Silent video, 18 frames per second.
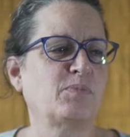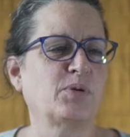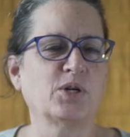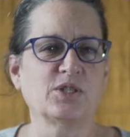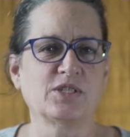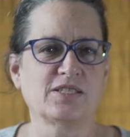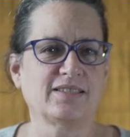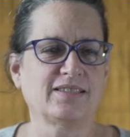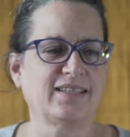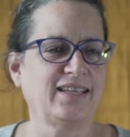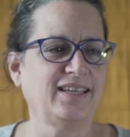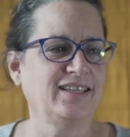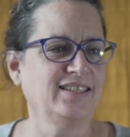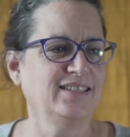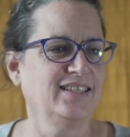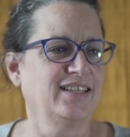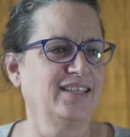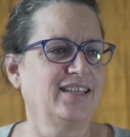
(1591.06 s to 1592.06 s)

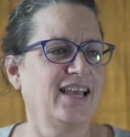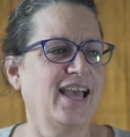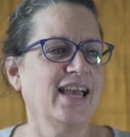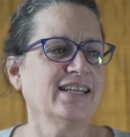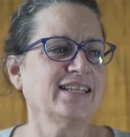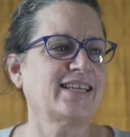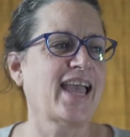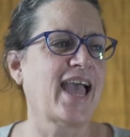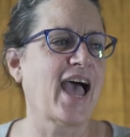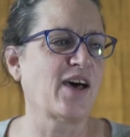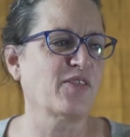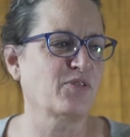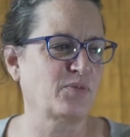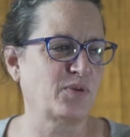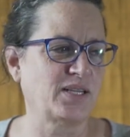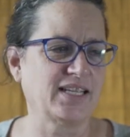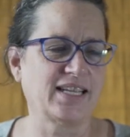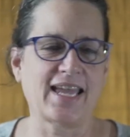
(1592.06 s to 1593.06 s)
Pursley, and
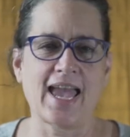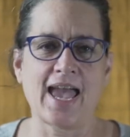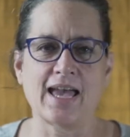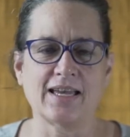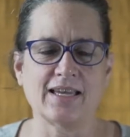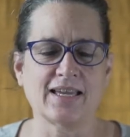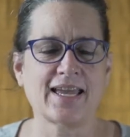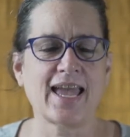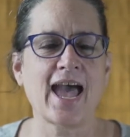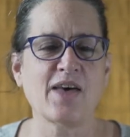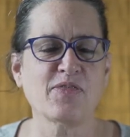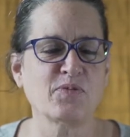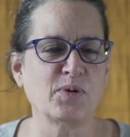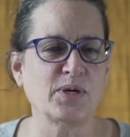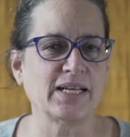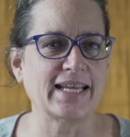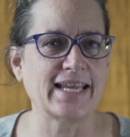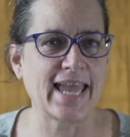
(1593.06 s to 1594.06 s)
Catherine
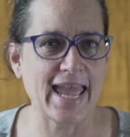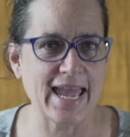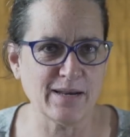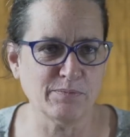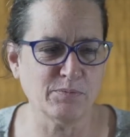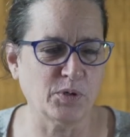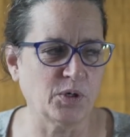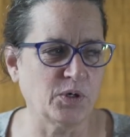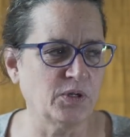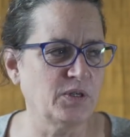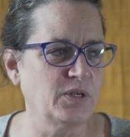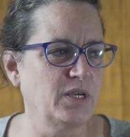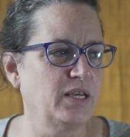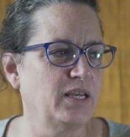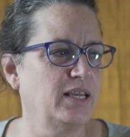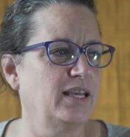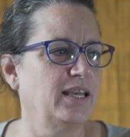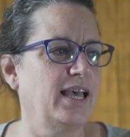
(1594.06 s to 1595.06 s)
Gamble,
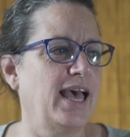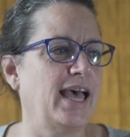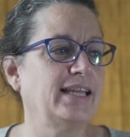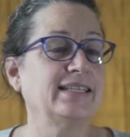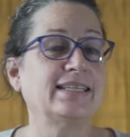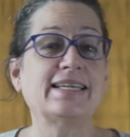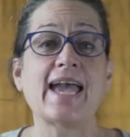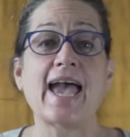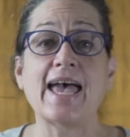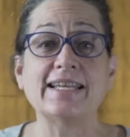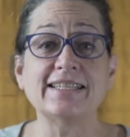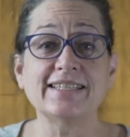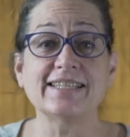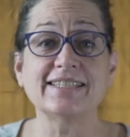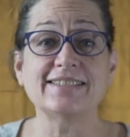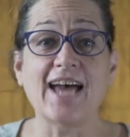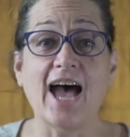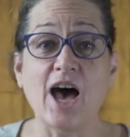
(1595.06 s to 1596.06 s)
and Ken
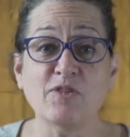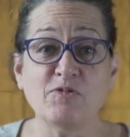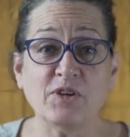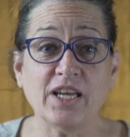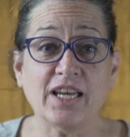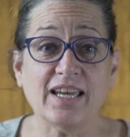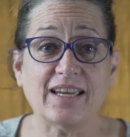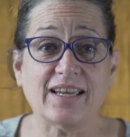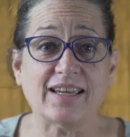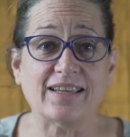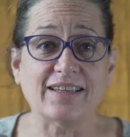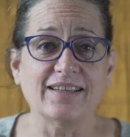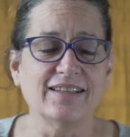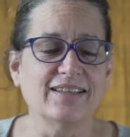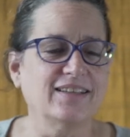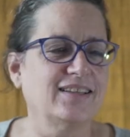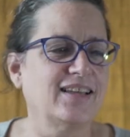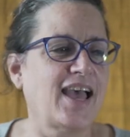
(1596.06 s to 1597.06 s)
Gaddafi.
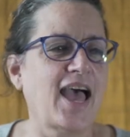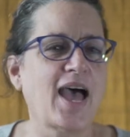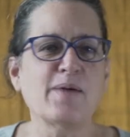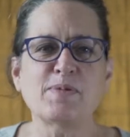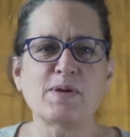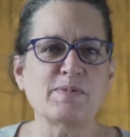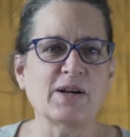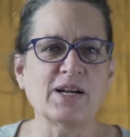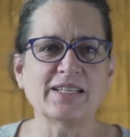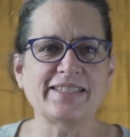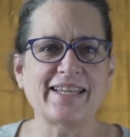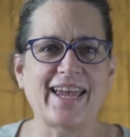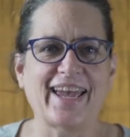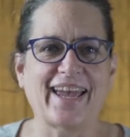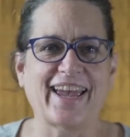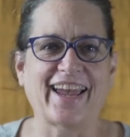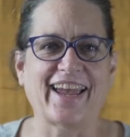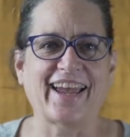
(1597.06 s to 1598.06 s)
Happy
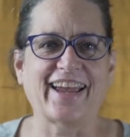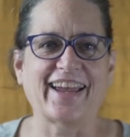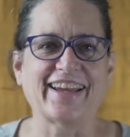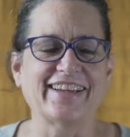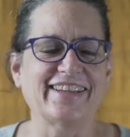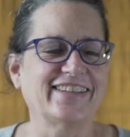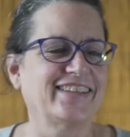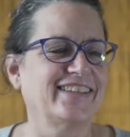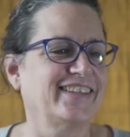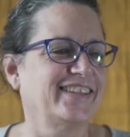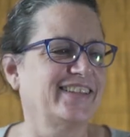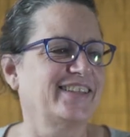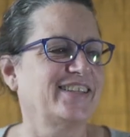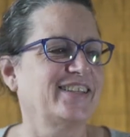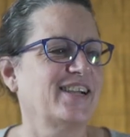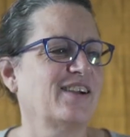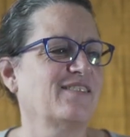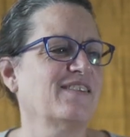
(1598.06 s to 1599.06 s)
birthday!
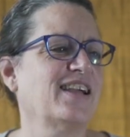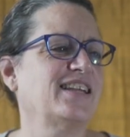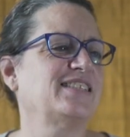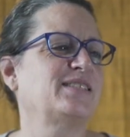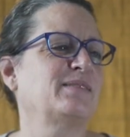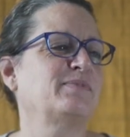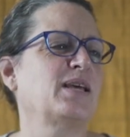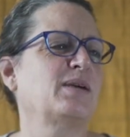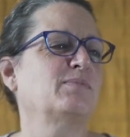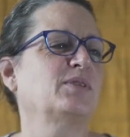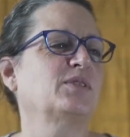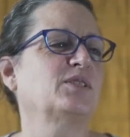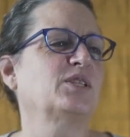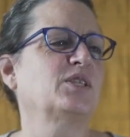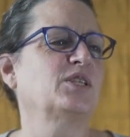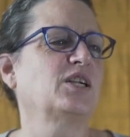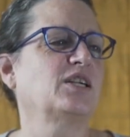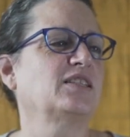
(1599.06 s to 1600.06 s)
Alrighty, September
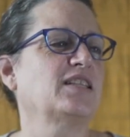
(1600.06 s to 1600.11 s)
3rd, our